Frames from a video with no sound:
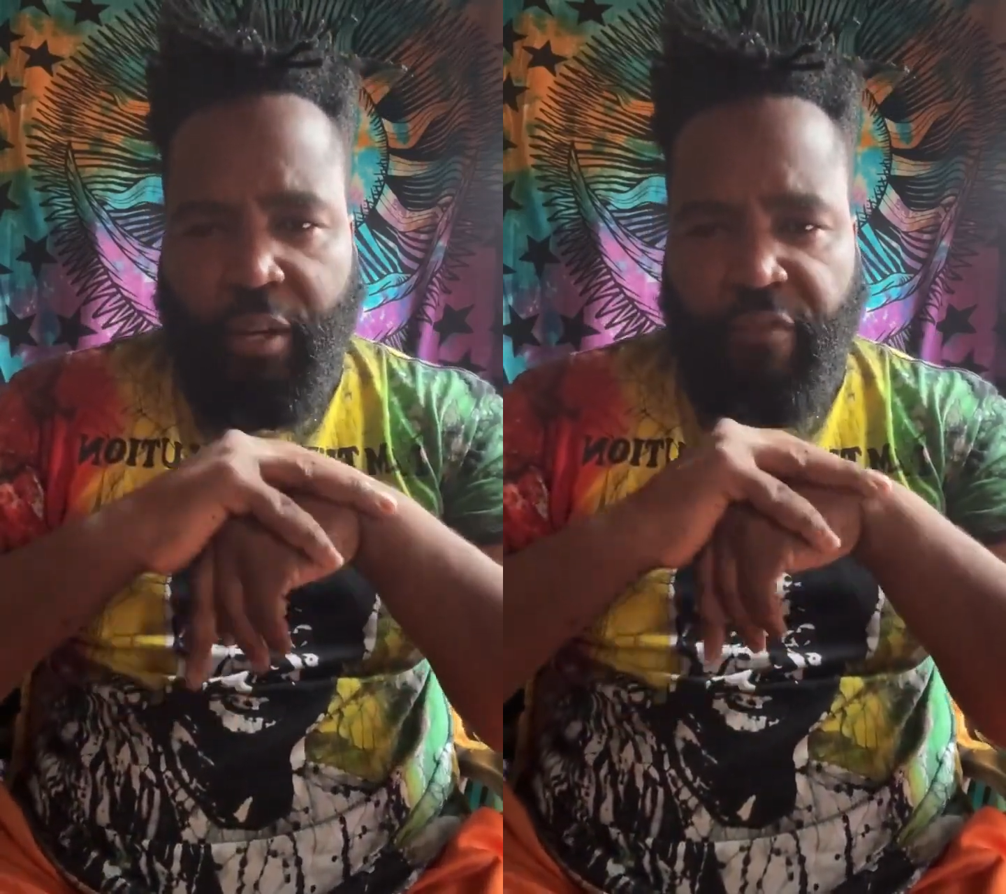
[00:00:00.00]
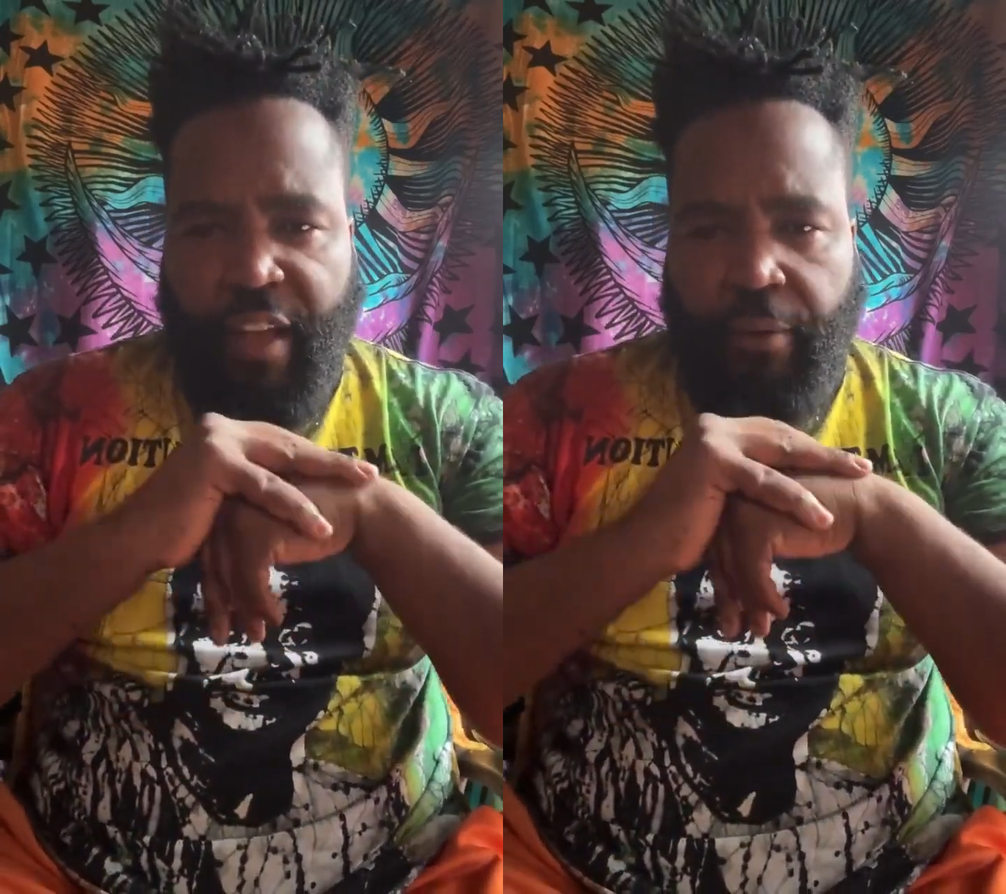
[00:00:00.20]

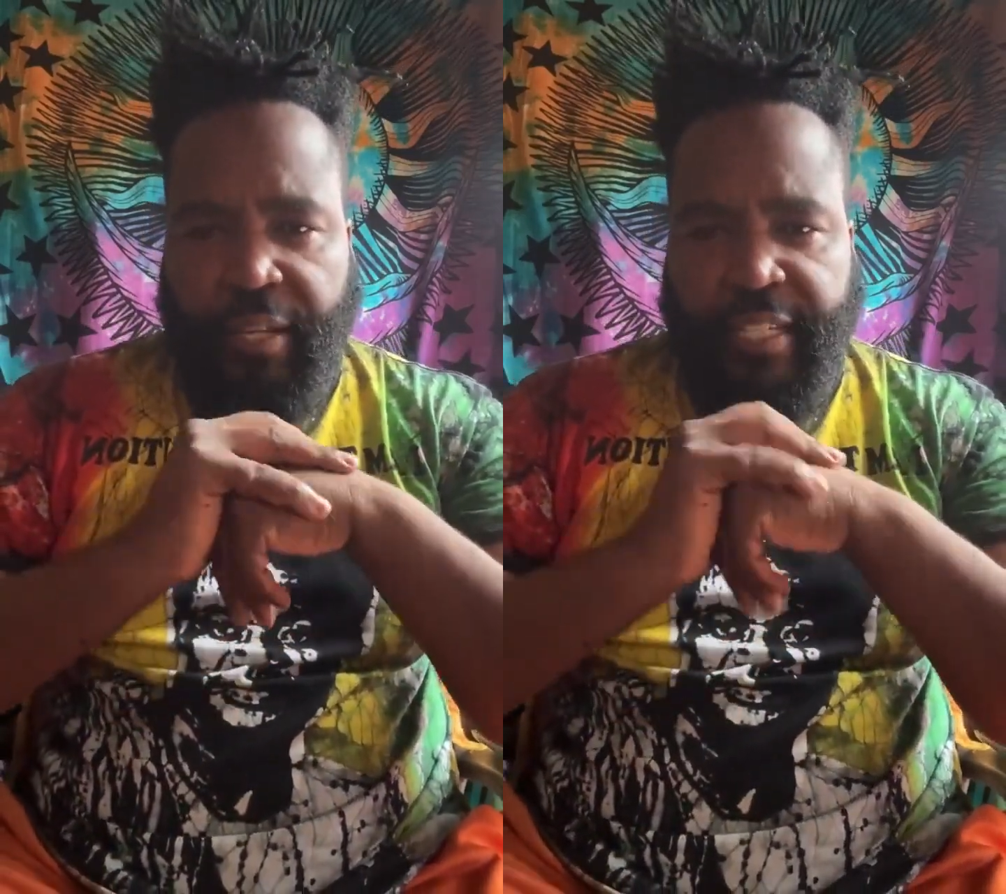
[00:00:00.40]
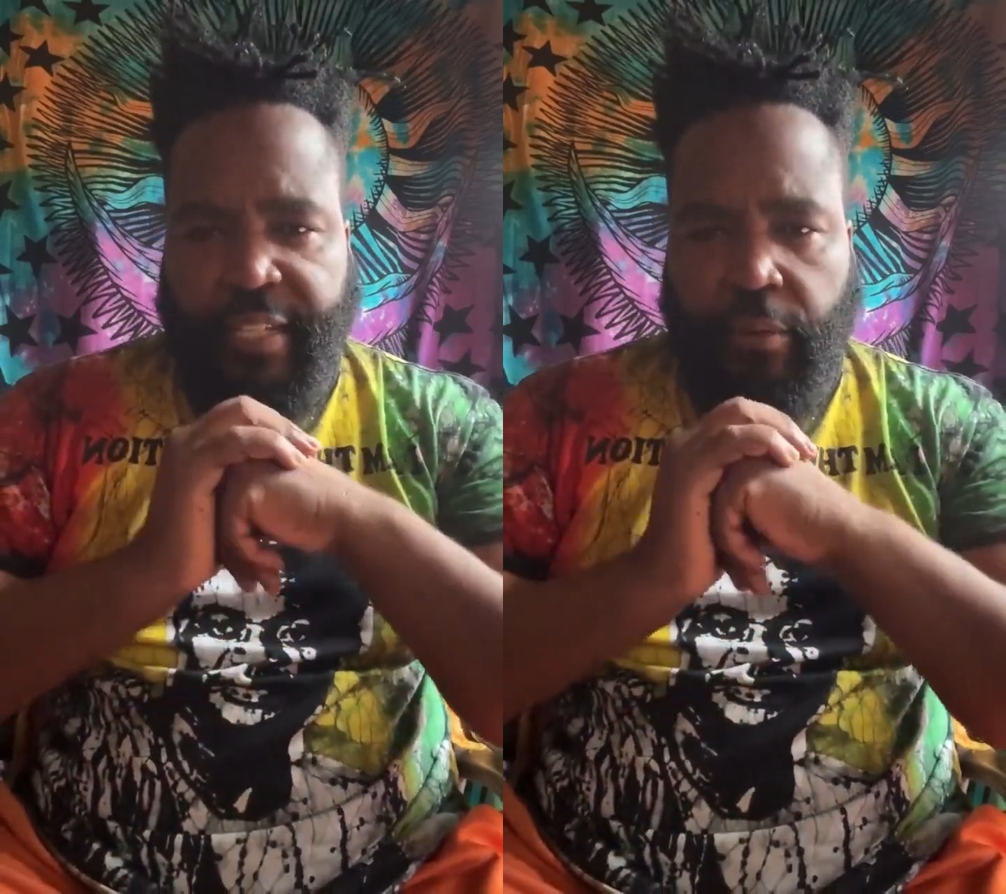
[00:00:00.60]
with a
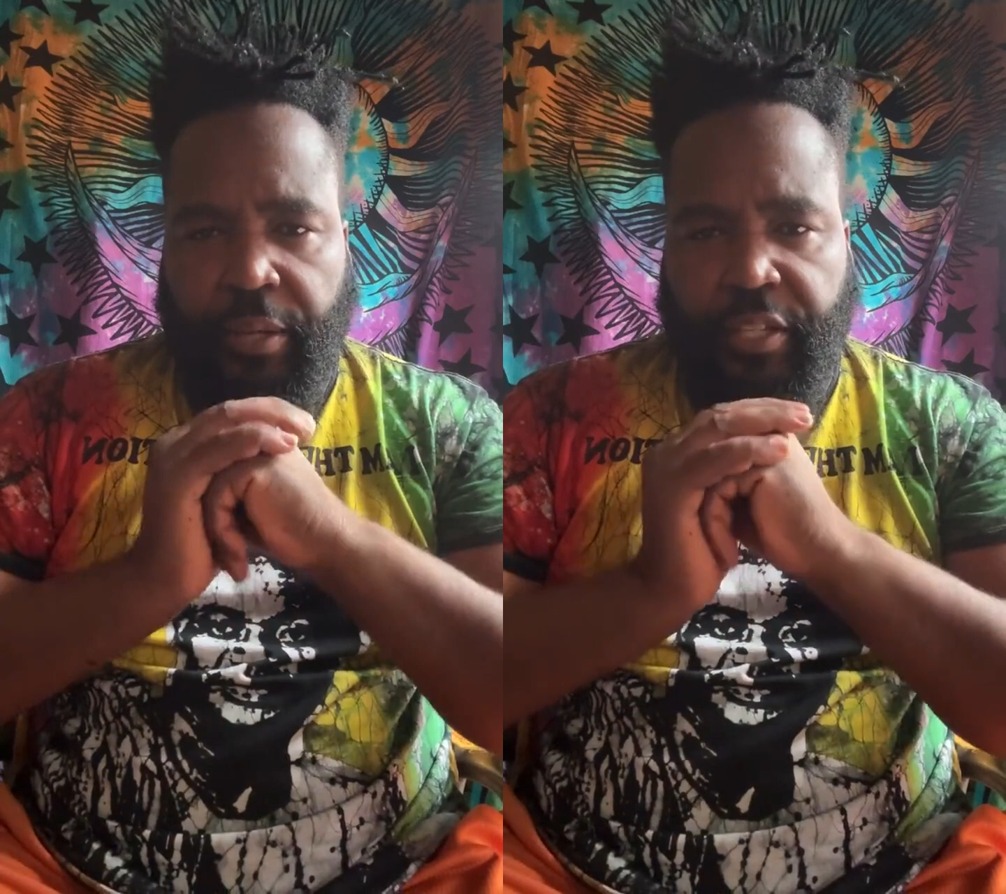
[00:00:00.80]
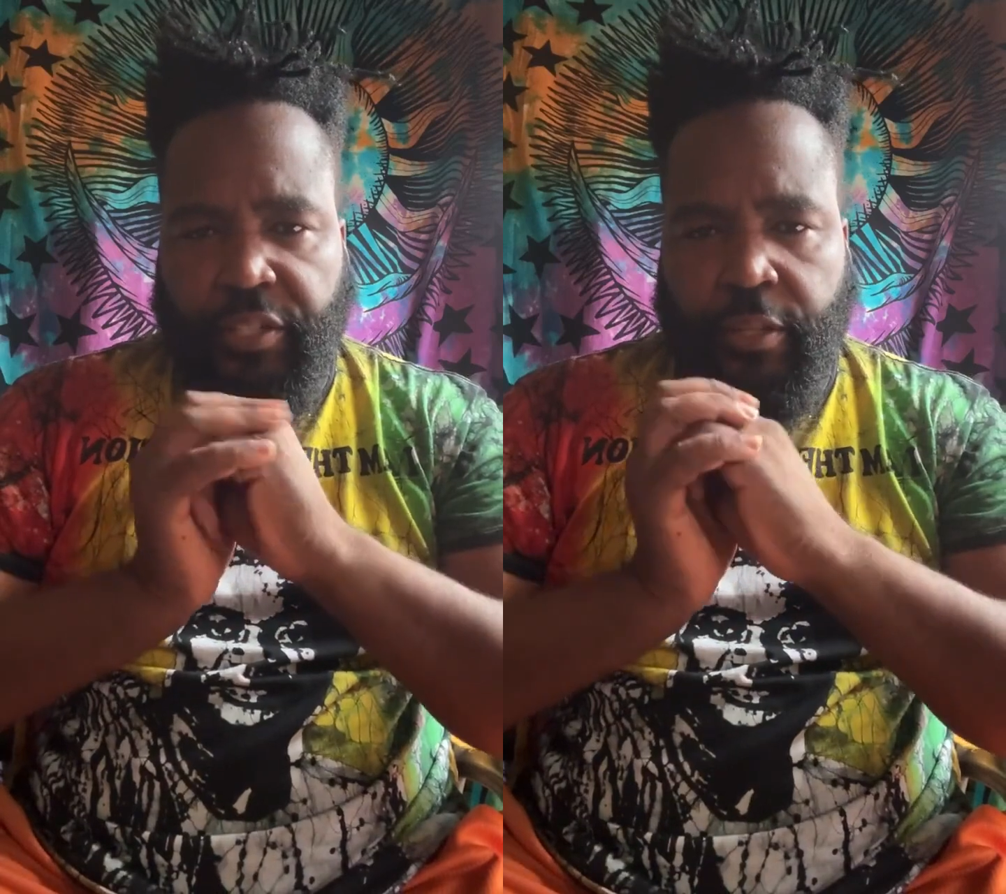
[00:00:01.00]
very
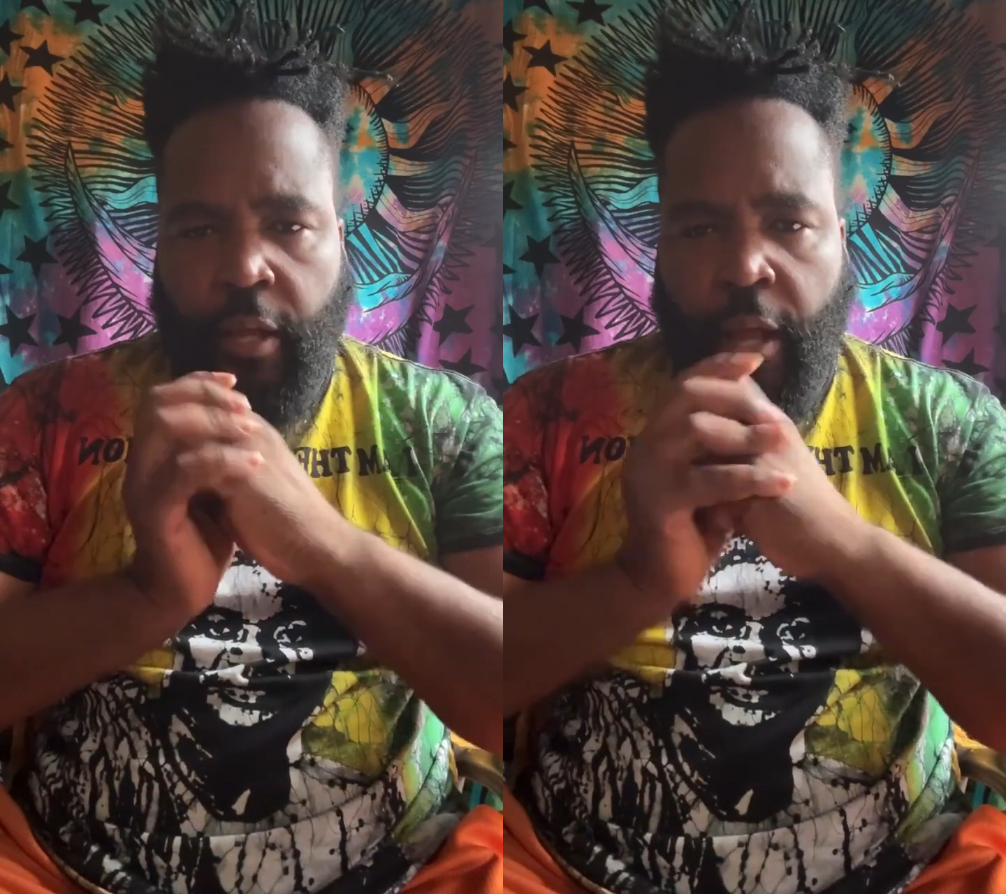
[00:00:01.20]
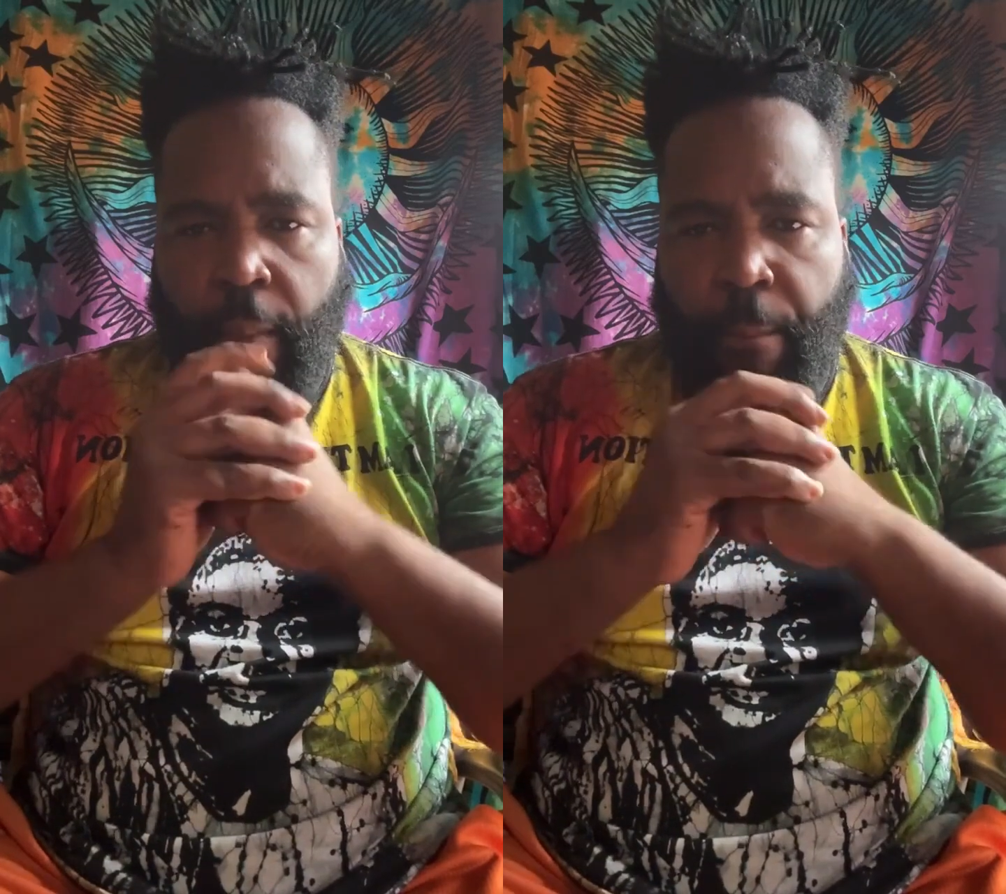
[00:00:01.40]
serious